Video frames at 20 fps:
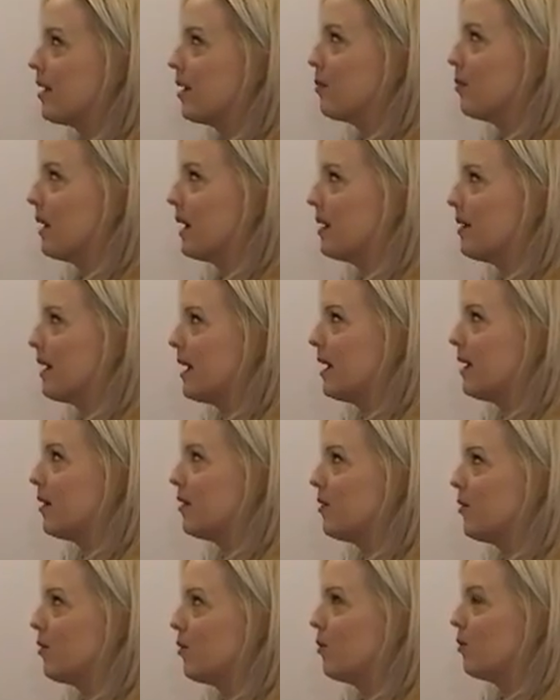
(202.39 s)
in my day to
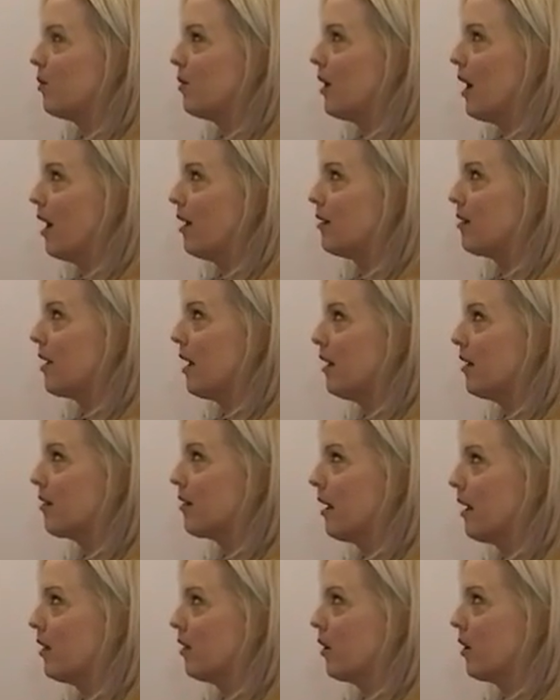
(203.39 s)
do nonsense
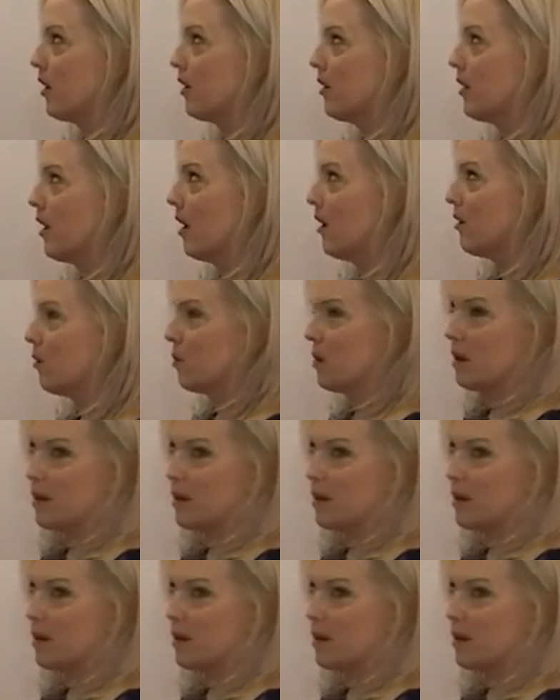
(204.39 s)
like look at the Us